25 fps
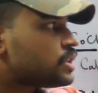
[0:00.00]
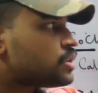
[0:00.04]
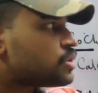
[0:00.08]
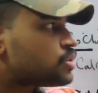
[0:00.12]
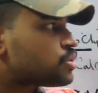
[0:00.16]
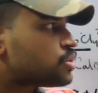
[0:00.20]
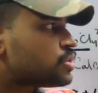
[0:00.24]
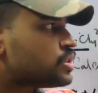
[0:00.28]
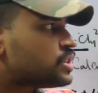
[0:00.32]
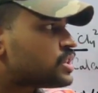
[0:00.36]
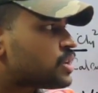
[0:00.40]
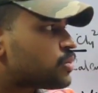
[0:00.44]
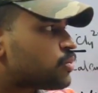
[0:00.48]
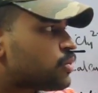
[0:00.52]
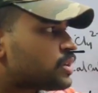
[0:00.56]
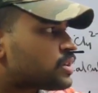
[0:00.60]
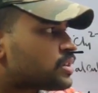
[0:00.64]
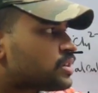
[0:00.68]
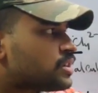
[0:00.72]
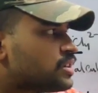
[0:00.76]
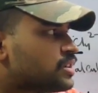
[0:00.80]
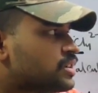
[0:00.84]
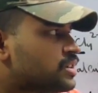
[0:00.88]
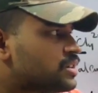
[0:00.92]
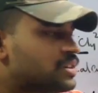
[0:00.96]
so these are what?
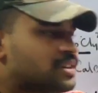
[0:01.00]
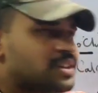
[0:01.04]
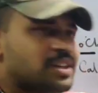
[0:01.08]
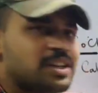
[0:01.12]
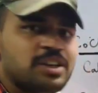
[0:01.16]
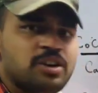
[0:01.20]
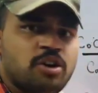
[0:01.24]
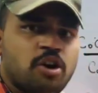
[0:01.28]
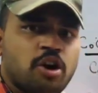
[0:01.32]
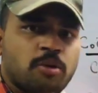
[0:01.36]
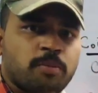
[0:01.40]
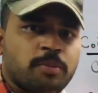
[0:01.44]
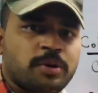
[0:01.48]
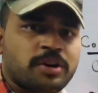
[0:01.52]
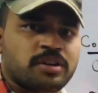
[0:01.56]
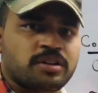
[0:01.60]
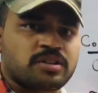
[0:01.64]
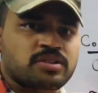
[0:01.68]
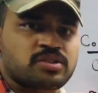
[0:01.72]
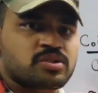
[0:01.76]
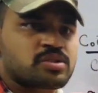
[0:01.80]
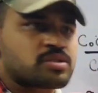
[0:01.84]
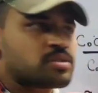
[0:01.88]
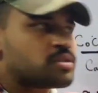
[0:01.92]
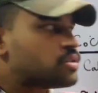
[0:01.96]
D
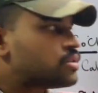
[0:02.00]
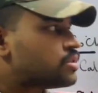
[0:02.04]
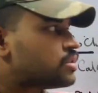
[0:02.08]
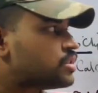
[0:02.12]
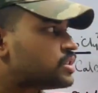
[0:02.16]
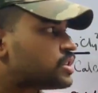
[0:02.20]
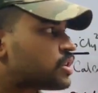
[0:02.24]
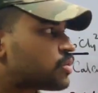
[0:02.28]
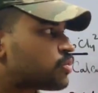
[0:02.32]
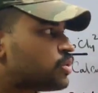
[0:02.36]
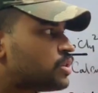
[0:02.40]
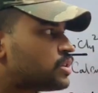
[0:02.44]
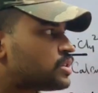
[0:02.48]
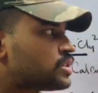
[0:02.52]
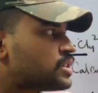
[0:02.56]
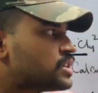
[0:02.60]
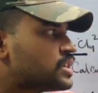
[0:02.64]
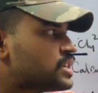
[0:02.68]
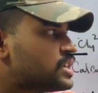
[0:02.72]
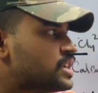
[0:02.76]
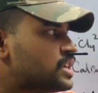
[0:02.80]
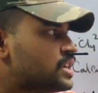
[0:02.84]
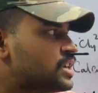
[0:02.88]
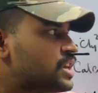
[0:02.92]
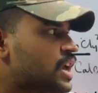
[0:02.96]
orbitals. These are
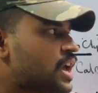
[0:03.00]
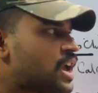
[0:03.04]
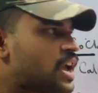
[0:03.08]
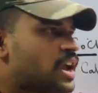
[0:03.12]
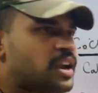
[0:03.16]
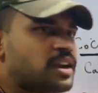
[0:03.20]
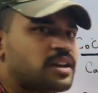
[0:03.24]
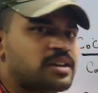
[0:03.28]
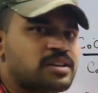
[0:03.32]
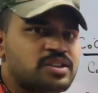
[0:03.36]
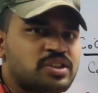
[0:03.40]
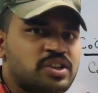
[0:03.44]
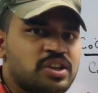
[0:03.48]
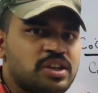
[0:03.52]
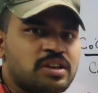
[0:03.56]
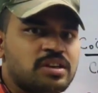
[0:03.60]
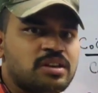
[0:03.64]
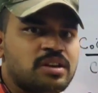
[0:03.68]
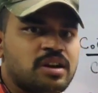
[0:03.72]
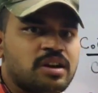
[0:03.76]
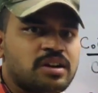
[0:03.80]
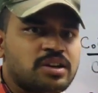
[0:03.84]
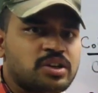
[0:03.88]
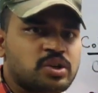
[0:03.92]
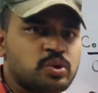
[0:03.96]
what? E and
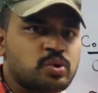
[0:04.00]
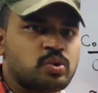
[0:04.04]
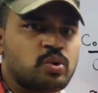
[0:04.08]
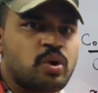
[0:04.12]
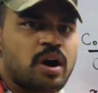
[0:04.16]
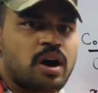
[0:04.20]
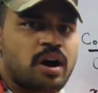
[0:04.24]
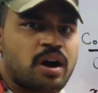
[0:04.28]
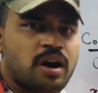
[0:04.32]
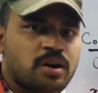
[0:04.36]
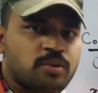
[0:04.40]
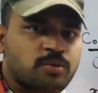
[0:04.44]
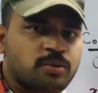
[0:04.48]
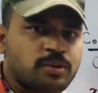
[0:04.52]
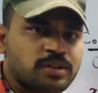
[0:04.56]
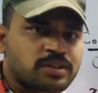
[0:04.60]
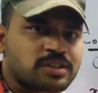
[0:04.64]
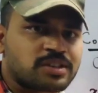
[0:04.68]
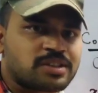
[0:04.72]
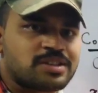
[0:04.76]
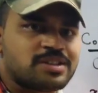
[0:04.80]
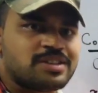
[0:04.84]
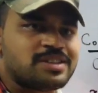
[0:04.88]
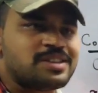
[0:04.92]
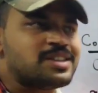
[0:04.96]
T2 are
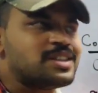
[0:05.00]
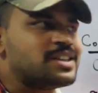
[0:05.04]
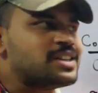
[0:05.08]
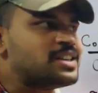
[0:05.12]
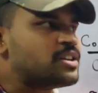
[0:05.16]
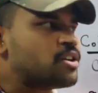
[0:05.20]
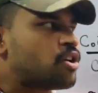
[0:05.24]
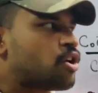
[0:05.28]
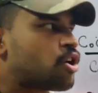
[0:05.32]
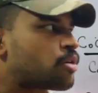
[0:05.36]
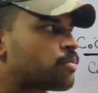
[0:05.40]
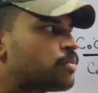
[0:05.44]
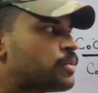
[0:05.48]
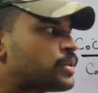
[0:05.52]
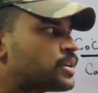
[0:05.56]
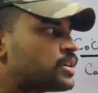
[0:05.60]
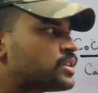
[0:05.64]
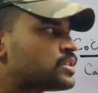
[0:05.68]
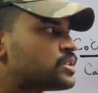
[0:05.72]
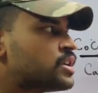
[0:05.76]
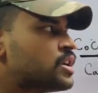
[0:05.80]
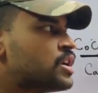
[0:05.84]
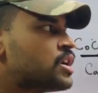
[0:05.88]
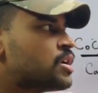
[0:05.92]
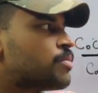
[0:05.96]
what? D
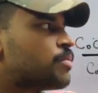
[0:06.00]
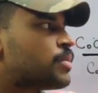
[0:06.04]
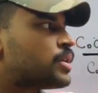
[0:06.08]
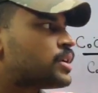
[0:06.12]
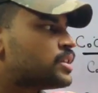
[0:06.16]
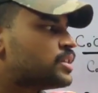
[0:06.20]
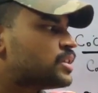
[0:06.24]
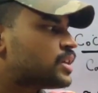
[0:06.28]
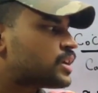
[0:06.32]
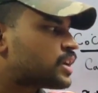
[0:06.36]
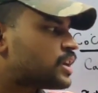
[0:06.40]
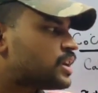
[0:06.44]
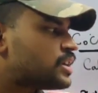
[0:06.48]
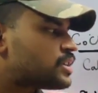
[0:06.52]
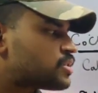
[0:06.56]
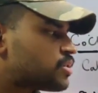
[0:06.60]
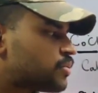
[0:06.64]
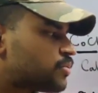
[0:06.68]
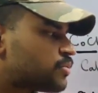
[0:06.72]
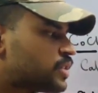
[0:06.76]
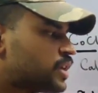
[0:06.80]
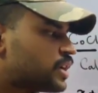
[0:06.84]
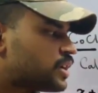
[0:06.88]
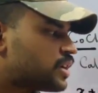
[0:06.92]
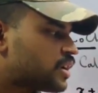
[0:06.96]
orbitals. But in the case
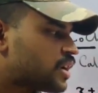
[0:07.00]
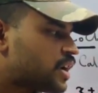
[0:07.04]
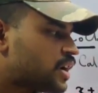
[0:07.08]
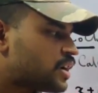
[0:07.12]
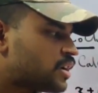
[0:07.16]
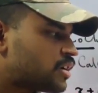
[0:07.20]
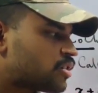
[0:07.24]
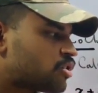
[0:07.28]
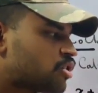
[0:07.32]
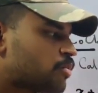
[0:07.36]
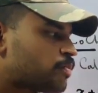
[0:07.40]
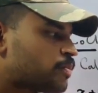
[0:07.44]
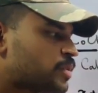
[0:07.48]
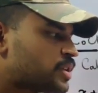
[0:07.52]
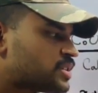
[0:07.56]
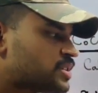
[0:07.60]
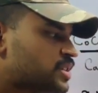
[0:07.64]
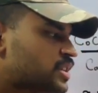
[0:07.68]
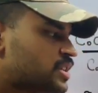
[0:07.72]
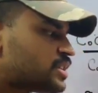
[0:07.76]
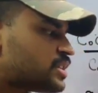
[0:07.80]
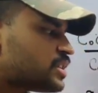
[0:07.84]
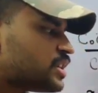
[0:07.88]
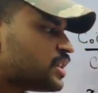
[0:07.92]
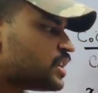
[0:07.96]
of tetrahedral complex,
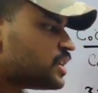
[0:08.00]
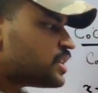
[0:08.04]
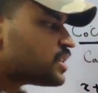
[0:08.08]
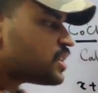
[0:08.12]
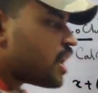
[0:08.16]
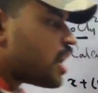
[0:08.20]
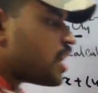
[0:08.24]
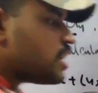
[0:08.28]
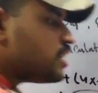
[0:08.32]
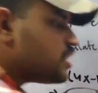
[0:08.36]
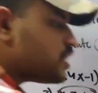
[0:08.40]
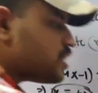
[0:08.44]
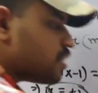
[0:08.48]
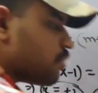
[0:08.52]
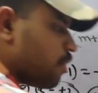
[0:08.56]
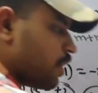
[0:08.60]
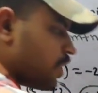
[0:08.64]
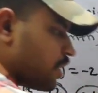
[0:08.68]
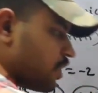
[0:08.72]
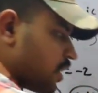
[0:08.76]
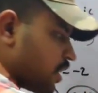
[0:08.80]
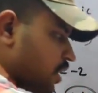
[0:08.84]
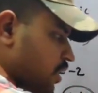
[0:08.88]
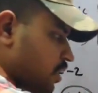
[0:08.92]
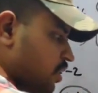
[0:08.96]
since it is
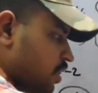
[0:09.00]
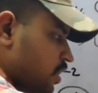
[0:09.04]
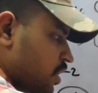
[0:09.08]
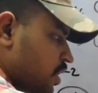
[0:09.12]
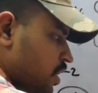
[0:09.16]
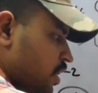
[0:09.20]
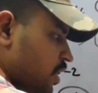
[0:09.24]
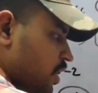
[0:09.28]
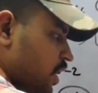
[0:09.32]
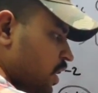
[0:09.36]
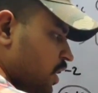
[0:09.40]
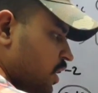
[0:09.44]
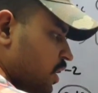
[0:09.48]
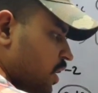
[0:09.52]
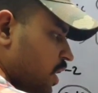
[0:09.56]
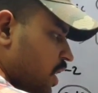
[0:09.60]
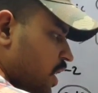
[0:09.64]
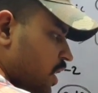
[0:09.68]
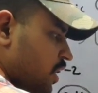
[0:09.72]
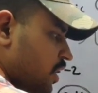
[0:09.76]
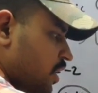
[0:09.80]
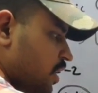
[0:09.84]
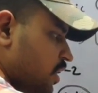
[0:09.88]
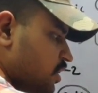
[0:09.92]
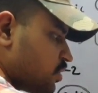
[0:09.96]
unsymmetric,
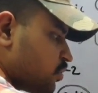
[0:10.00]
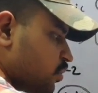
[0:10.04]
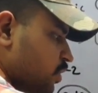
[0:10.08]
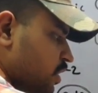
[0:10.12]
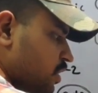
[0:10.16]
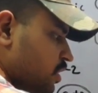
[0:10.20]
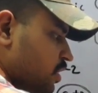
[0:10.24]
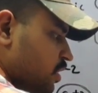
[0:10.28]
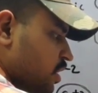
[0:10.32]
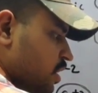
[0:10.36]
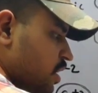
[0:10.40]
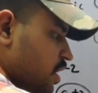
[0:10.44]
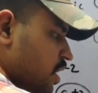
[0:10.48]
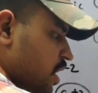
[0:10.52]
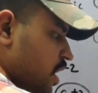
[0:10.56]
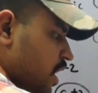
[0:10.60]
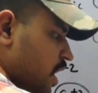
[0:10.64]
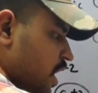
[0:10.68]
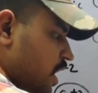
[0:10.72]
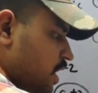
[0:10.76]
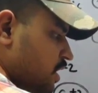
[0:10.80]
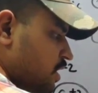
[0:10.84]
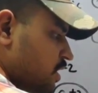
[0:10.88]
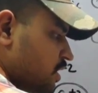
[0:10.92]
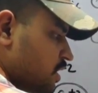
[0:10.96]
tetrahedral is what?
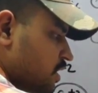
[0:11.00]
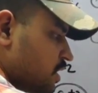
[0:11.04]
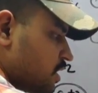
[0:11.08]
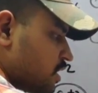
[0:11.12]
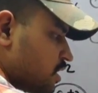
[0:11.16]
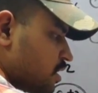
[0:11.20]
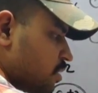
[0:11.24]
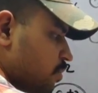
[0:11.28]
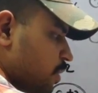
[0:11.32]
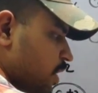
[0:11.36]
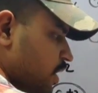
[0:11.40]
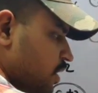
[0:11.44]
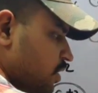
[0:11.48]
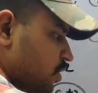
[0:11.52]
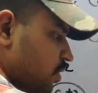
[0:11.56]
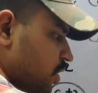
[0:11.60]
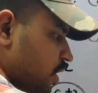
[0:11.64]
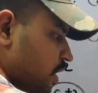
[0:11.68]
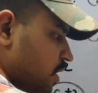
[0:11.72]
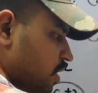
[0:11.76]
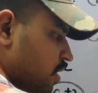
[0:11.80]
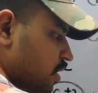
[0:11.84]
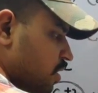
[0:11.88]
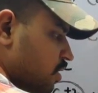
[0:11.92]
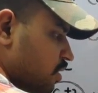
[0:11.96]

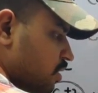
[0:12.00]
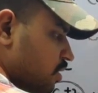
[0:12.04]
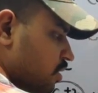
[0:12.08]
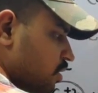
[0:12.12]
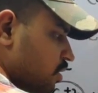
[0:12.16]
Unsymmetric.